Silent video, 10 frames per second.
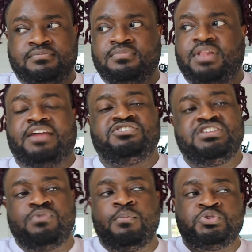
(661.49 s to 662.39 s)
Like,
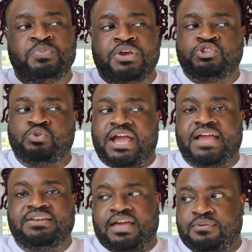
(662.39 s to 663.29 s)
this woman was being
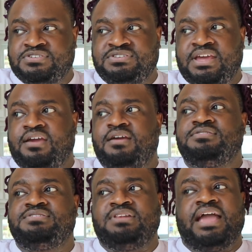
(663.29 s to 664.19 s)
dragged down the
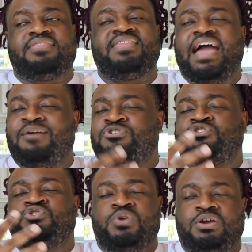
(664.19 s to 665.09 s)
stairs. Like, that was
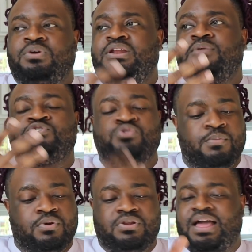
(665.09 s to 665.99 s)
triggering, that was
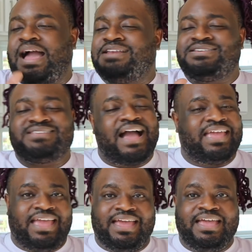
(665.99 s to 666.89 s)
trauma. I
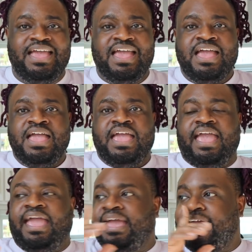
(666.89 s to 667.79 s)
can't.
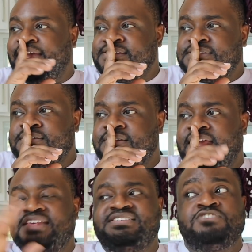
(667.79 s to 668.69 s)
And
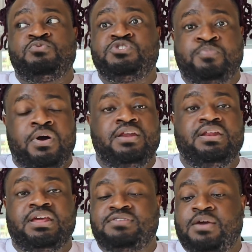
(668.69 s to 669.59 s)
Nellies has
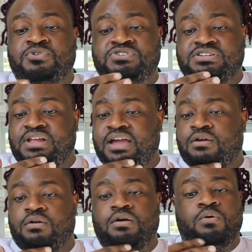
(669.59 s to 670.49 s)
responded and was just like,
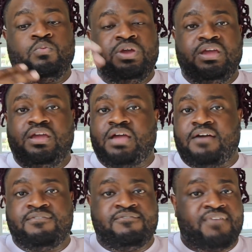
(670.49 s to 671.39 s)
girl, we
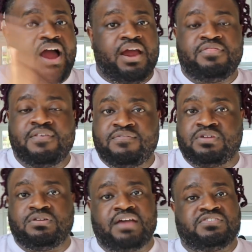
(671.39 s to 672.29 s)
fired
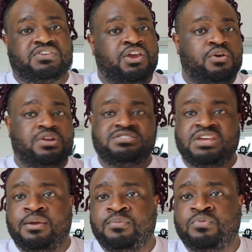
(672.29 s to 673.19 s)
the like security
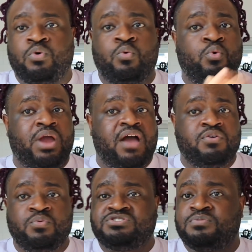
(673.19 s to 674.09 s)
team or
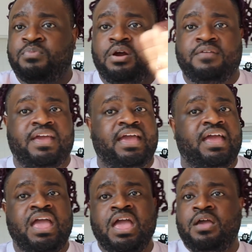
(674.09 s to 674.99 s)
whoever was a part of
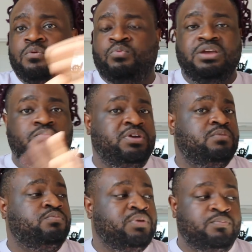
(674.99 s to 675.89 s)
that. We
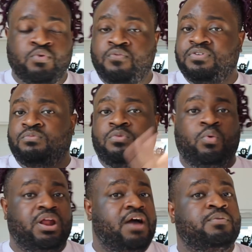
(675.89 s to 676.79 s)
moving,
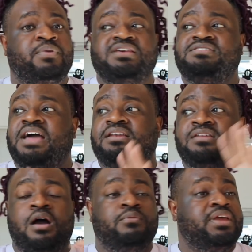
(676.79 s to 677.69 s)
whatever. But it's like,
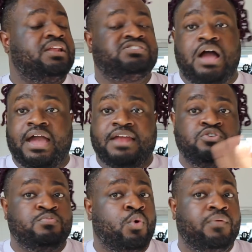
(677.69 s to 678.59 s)
no, Nellies, y'all gotta
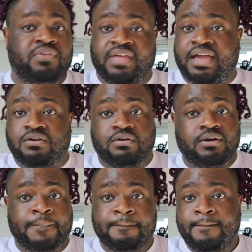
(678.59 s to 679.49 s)
do more than that,
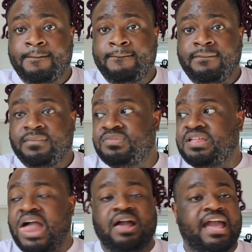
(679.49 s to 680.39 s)
girl.
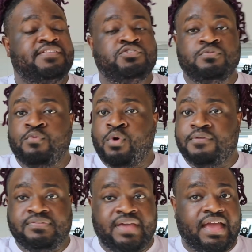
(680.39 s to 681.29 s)
Now,
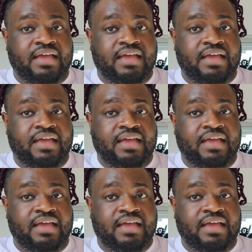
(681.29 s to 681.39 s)
the